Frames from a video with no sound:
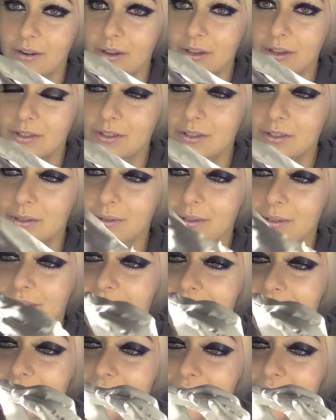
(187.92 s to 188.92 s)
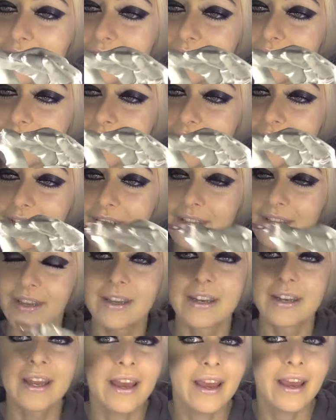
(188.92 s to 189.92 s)
onto
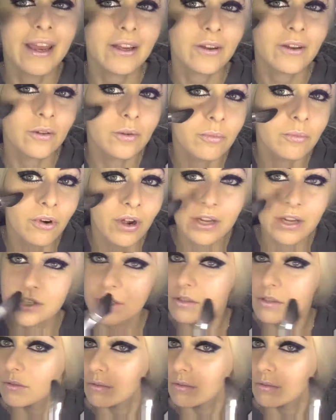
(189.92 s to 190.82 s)
an angled brush,